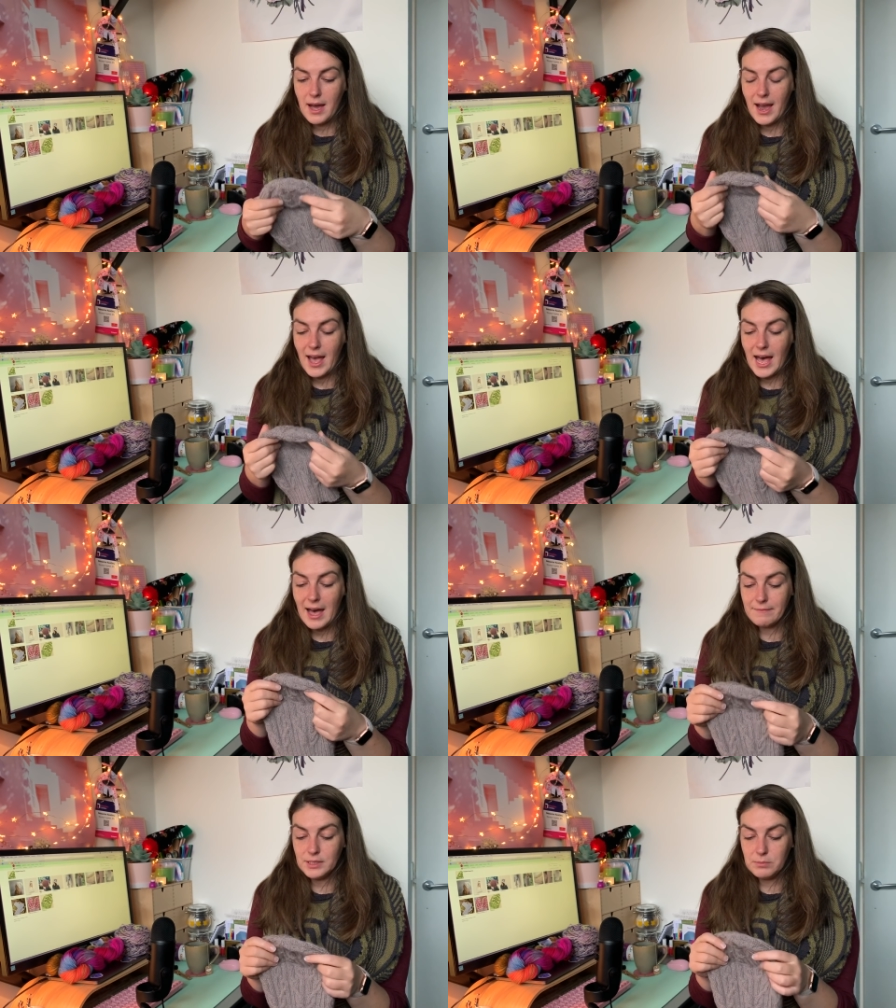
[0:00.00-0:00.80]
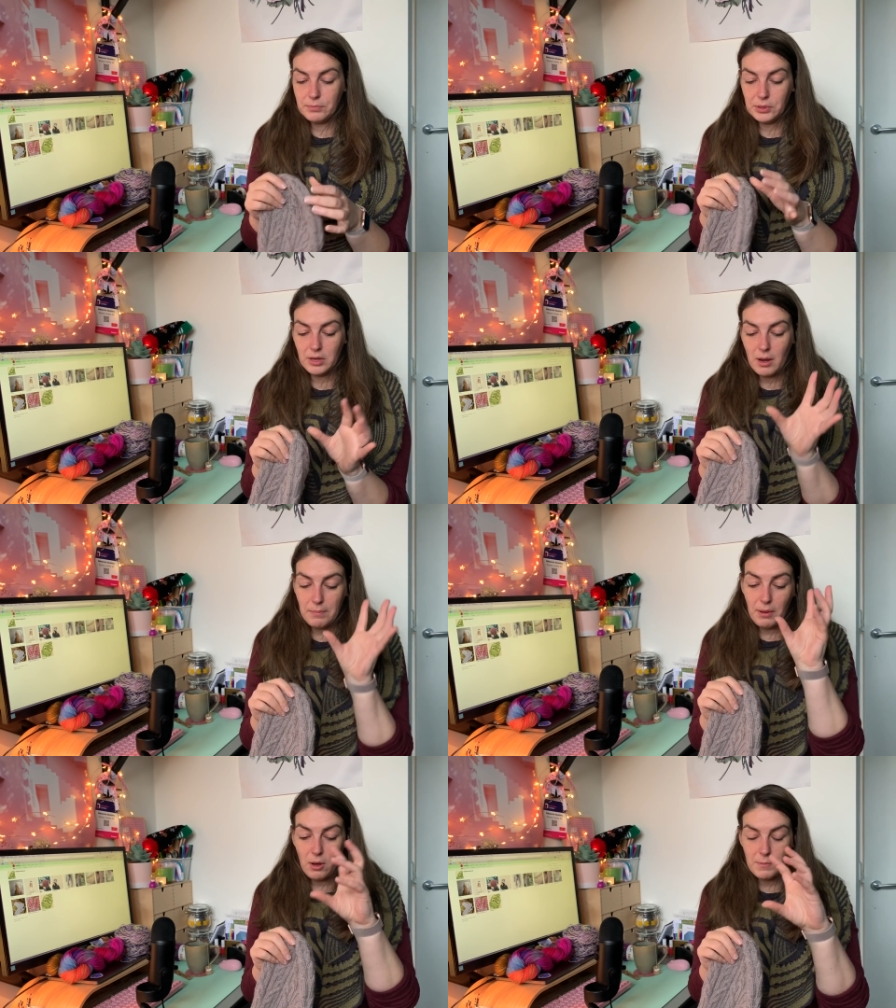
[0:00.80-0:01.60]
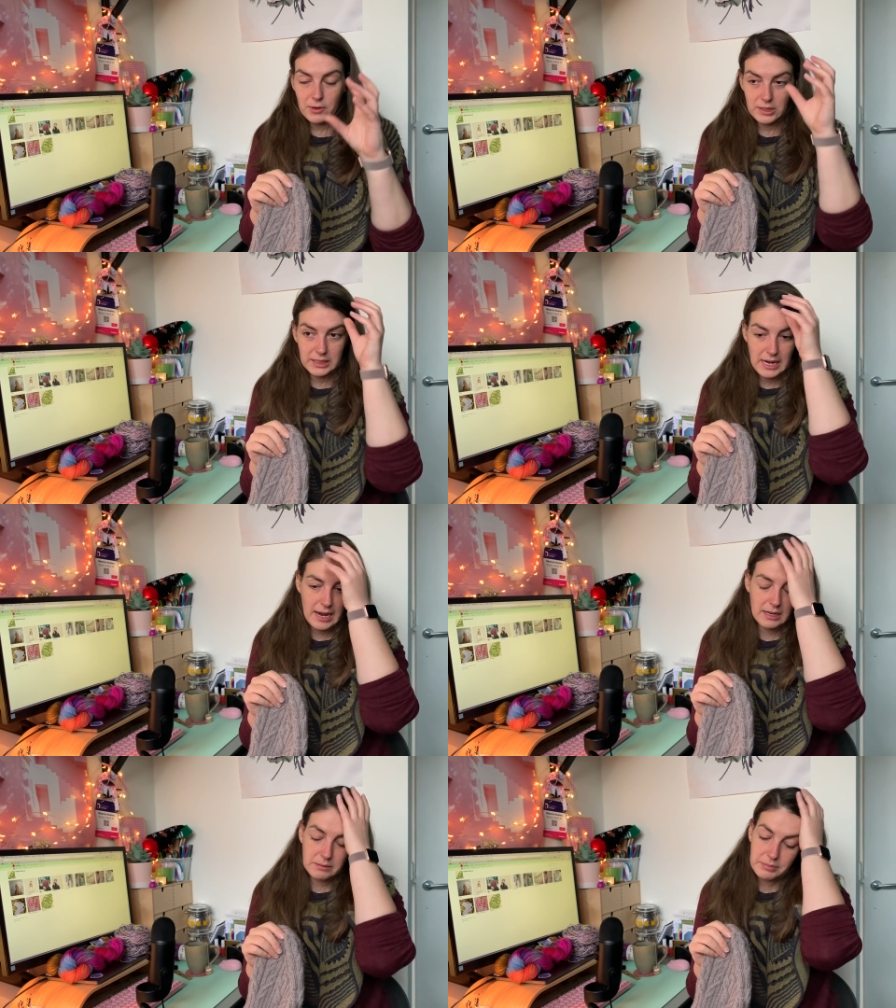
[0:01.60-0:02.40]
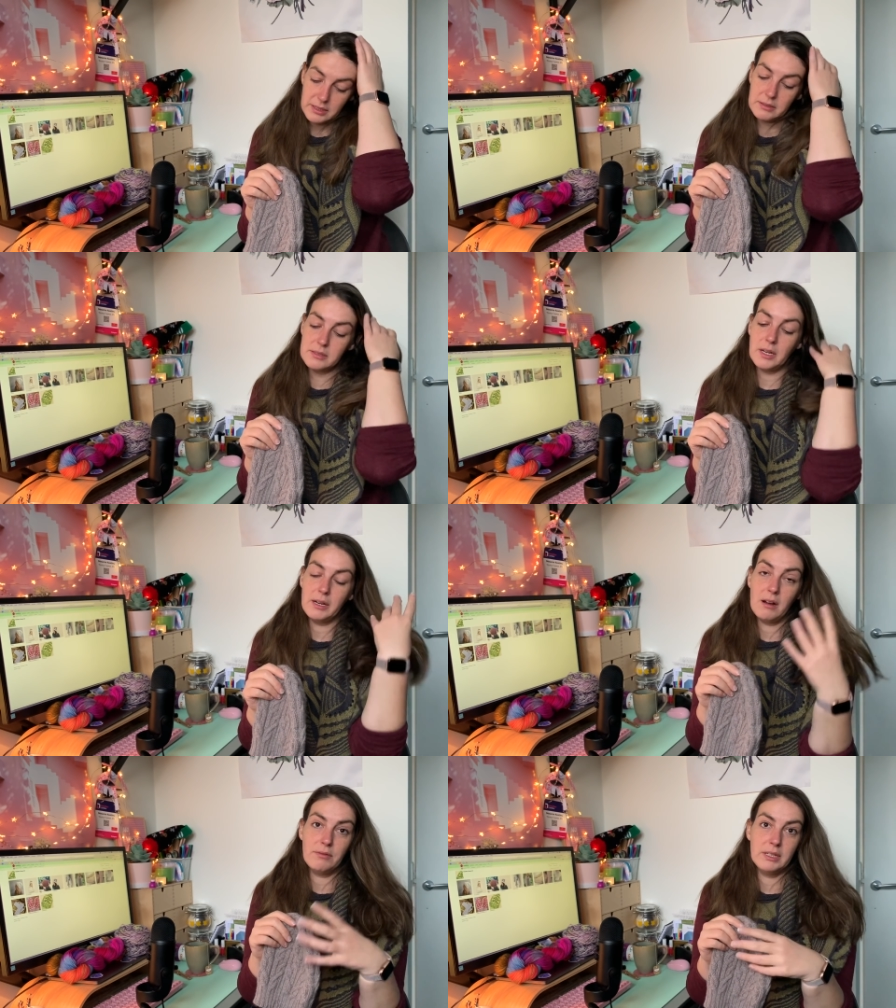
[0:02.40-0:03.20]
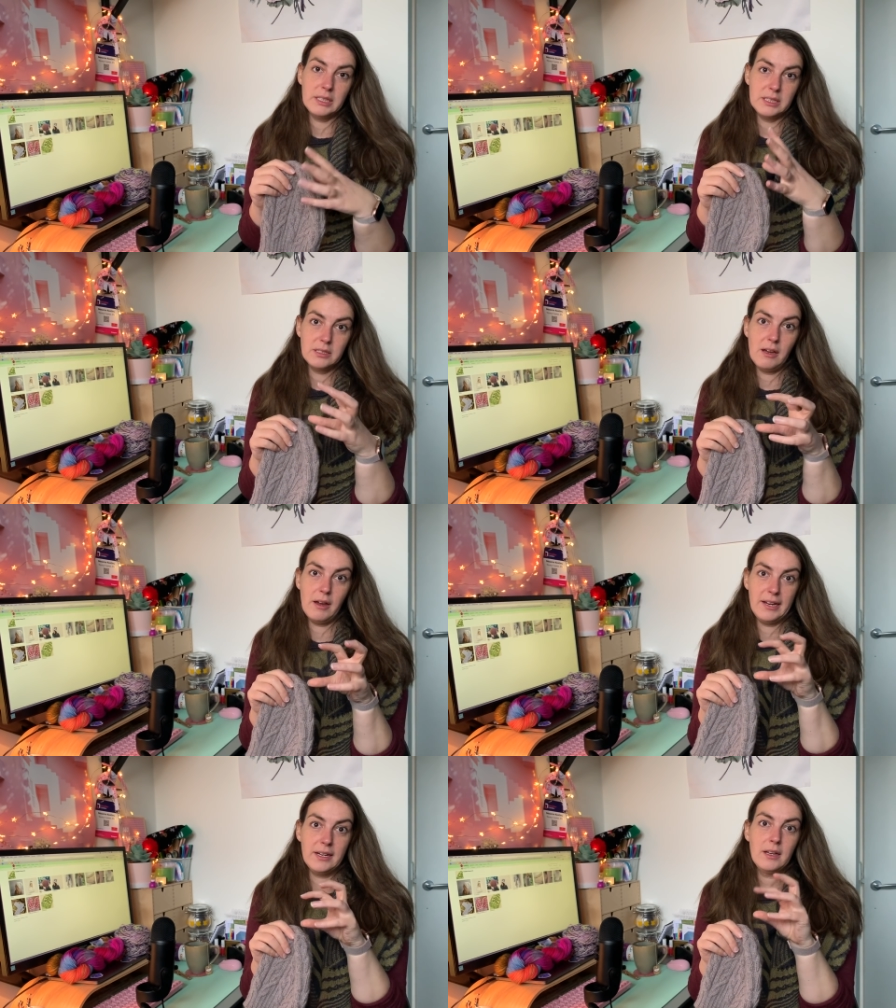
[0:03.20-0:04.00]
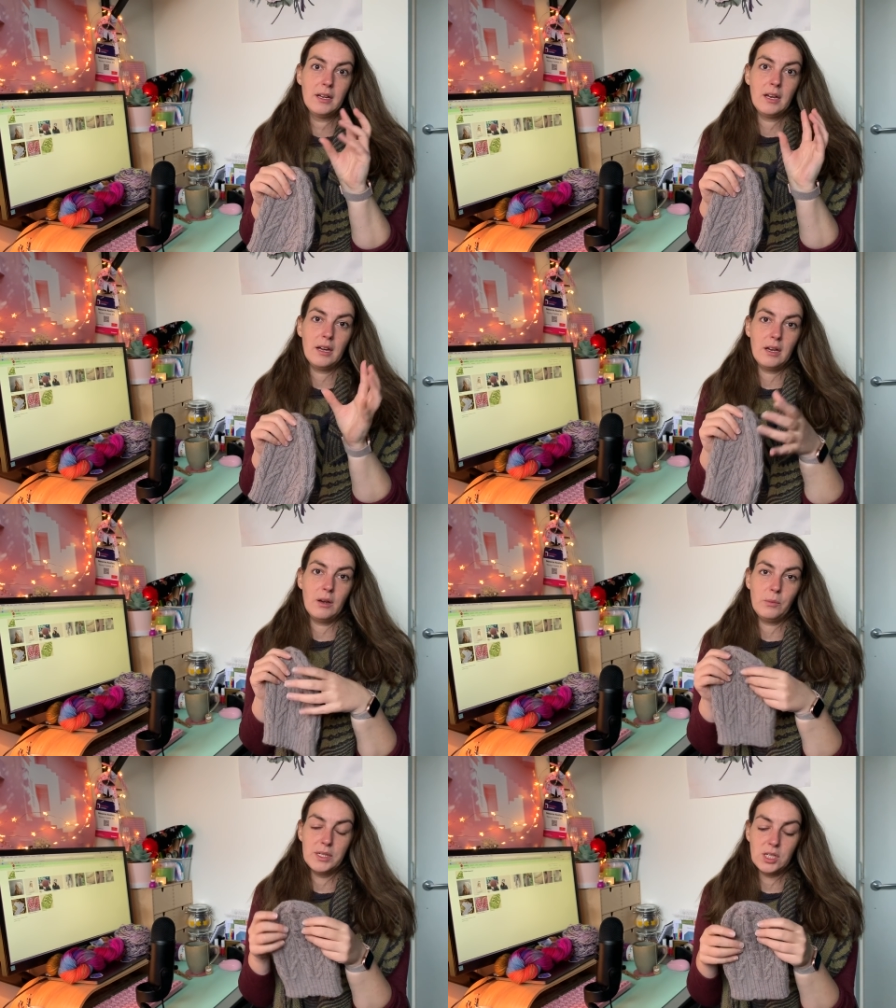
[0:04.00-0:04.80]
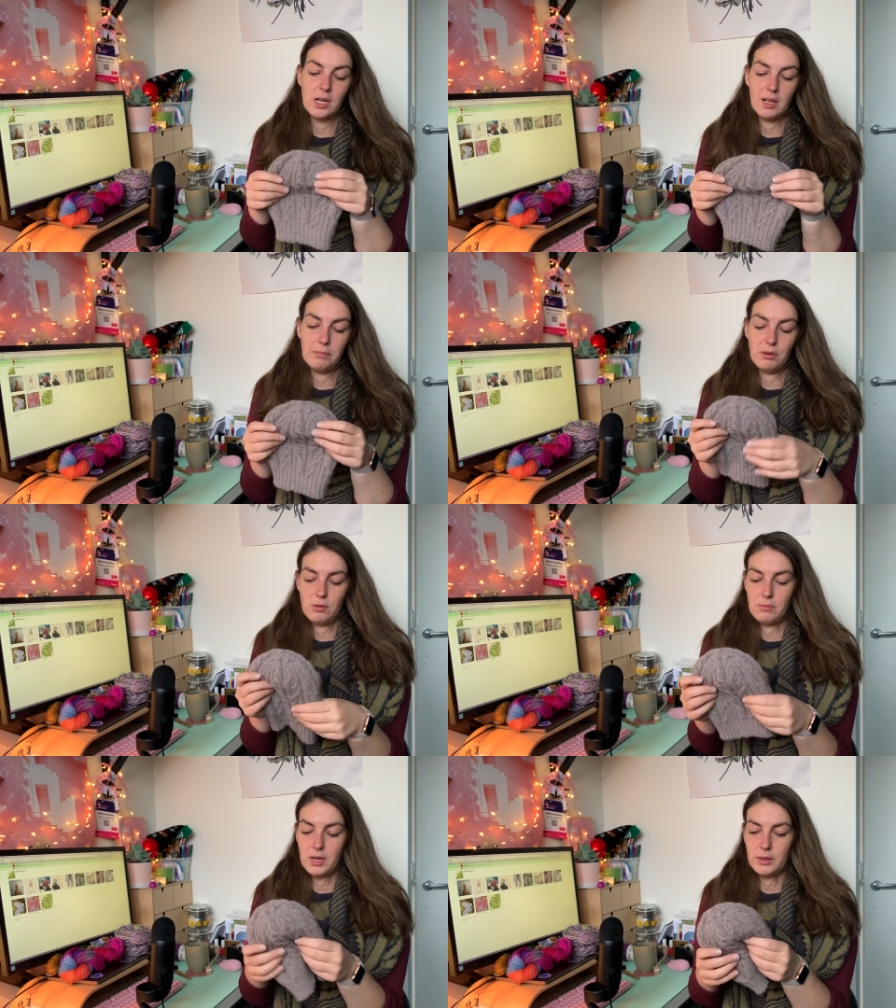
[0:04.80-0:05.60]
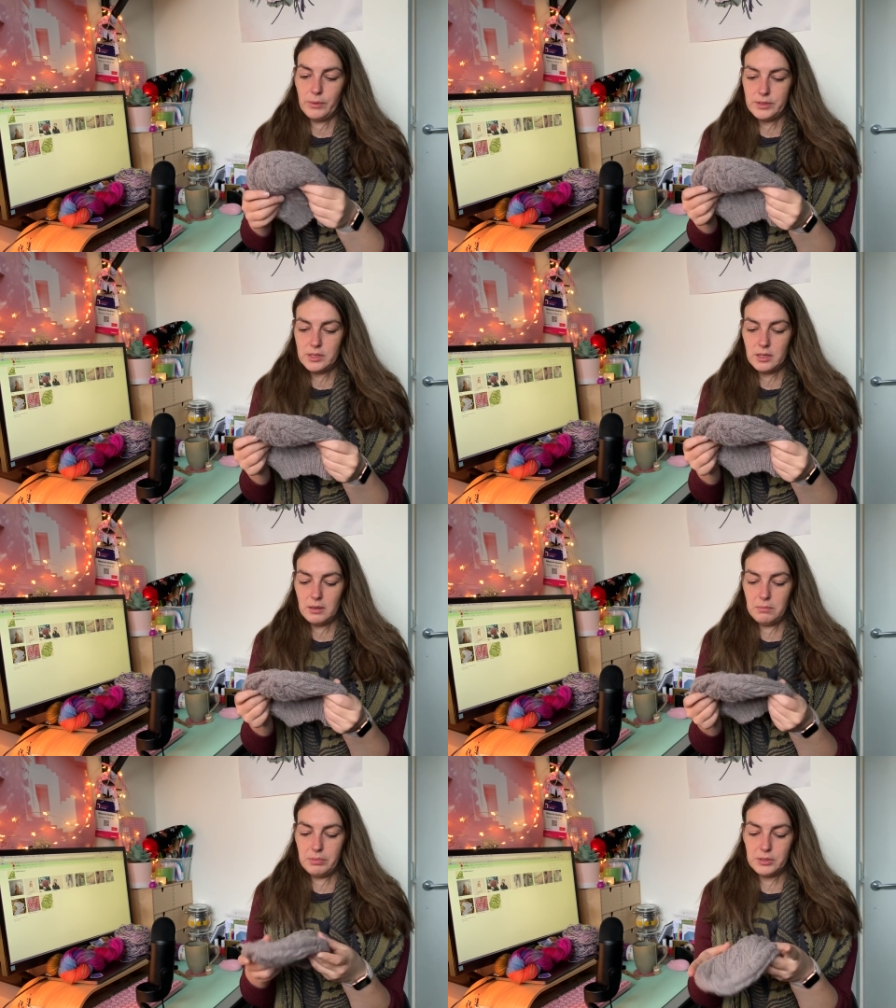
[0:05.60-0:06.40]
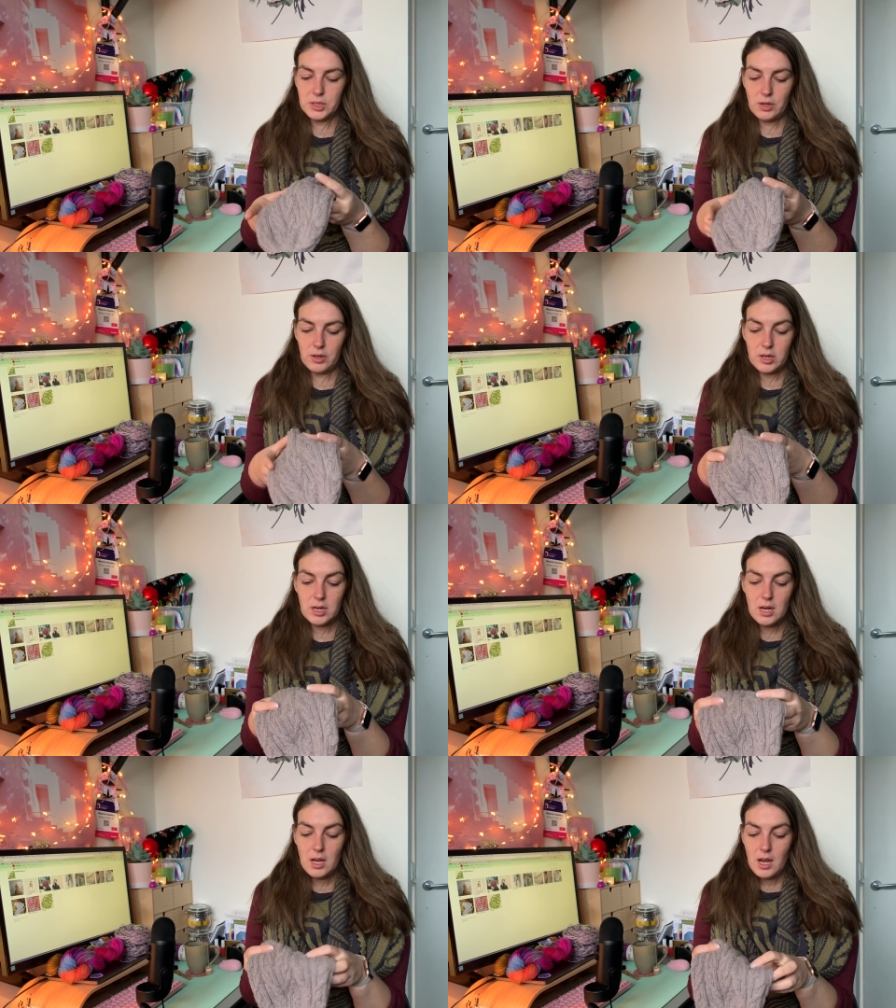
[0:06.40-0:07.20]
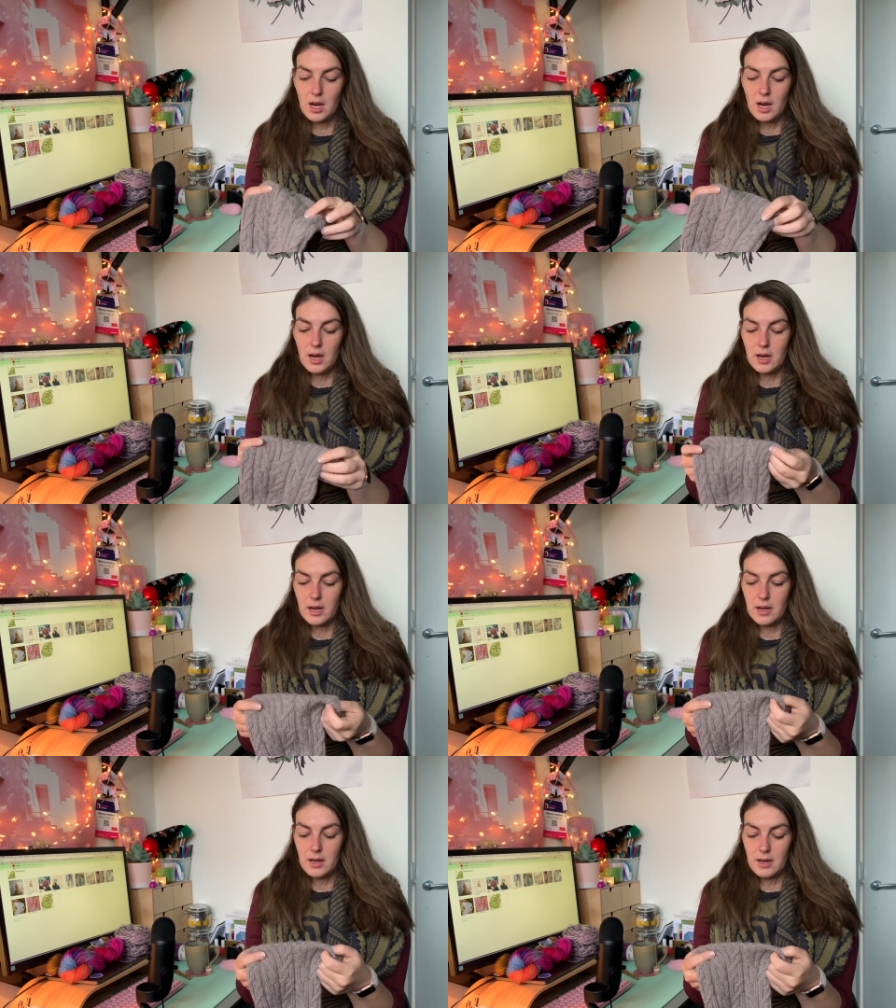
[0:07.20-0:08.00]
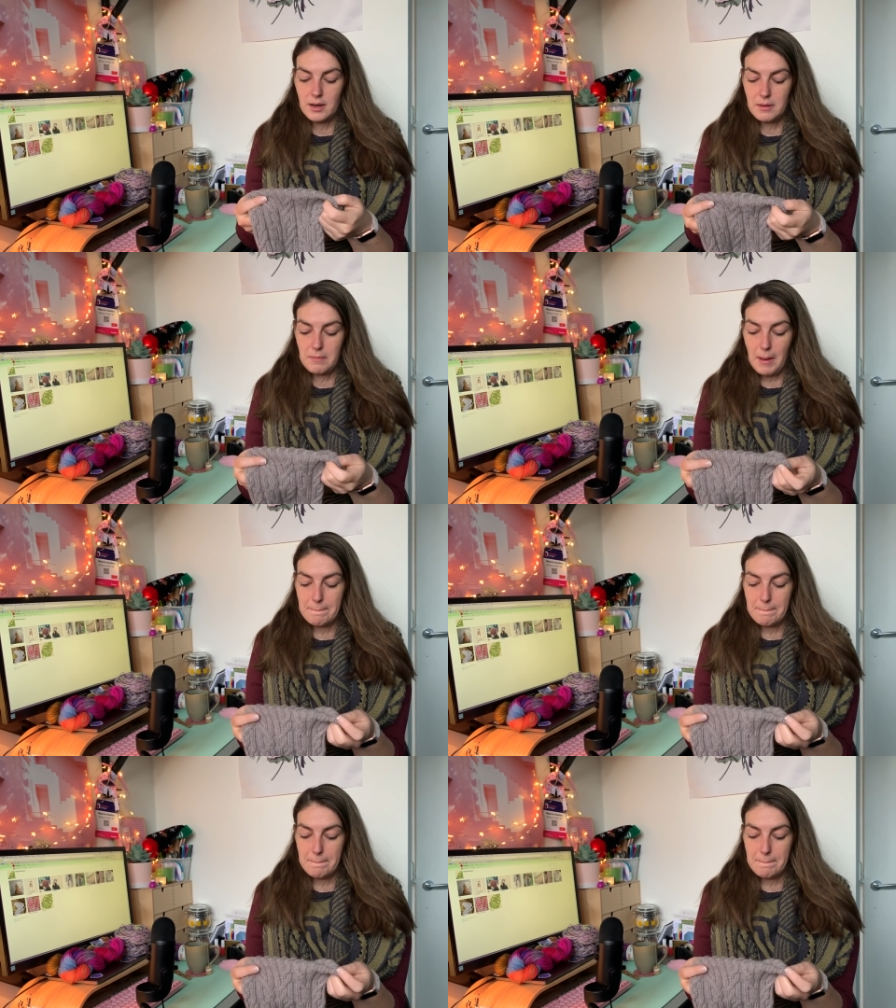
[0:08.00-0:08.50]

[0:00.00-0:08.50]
I haven't put a pom on it yet because I can't really decide which colour pom I want to put on. But